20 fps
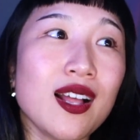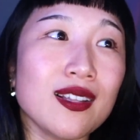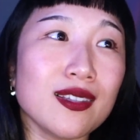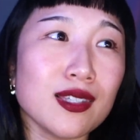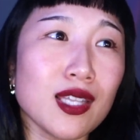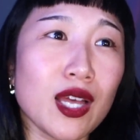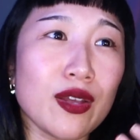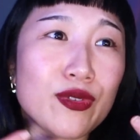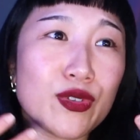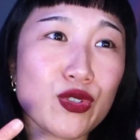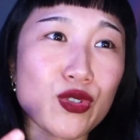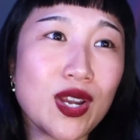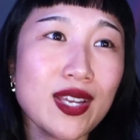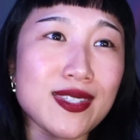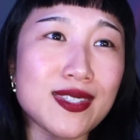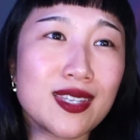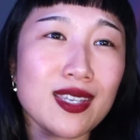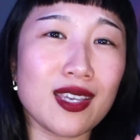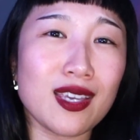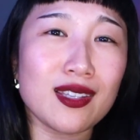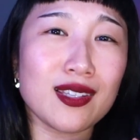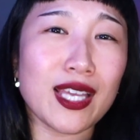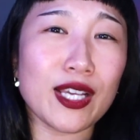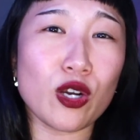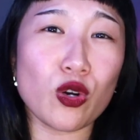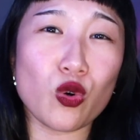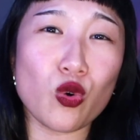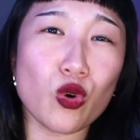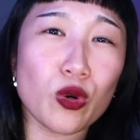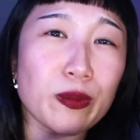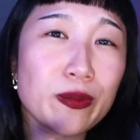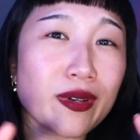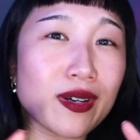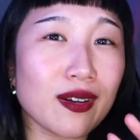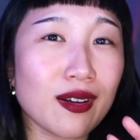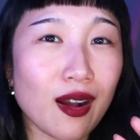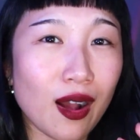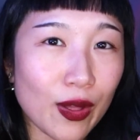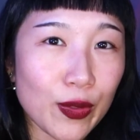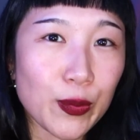loves dressing in like a corporate
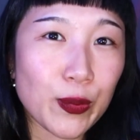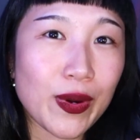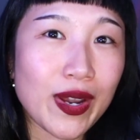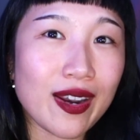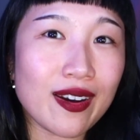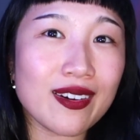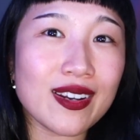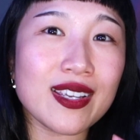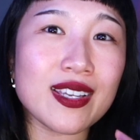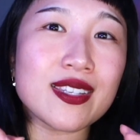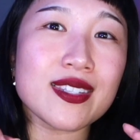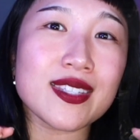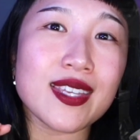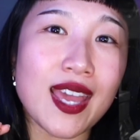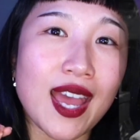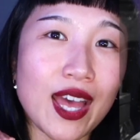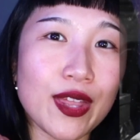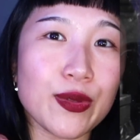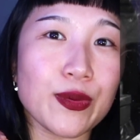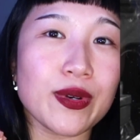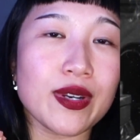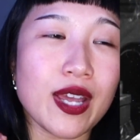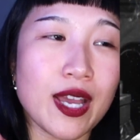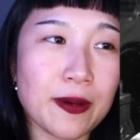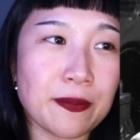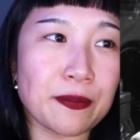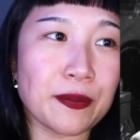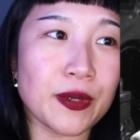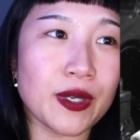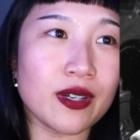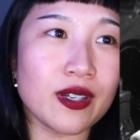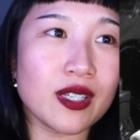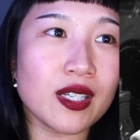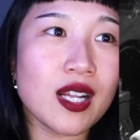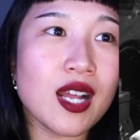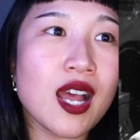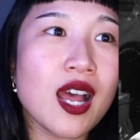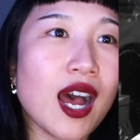goth wear, is Katharine Hepburn.